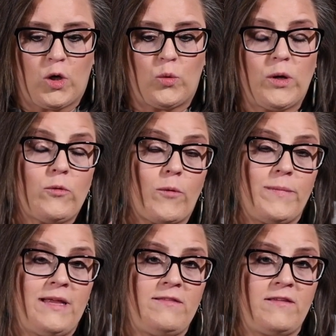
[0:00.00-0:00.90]
we were
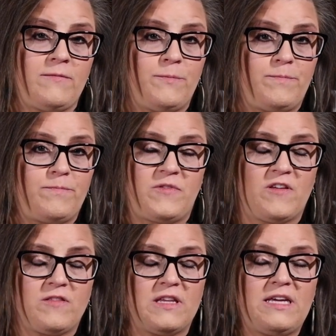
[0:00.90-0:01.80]
meant to,
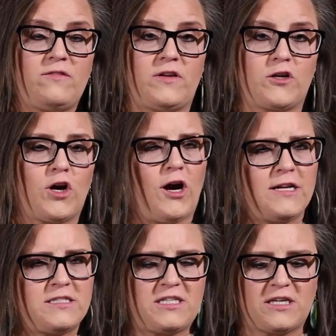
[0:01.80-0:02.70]
to live in
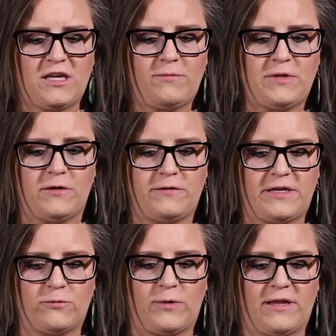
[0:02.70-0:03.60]
constant
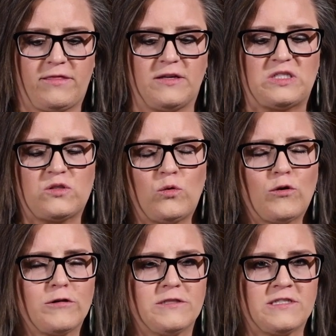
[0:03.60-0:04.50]
communion with the
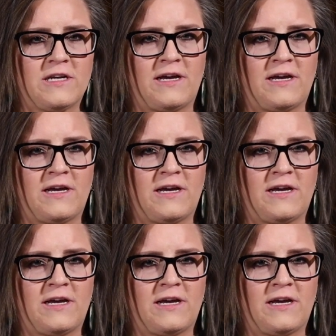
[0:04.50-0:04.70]
source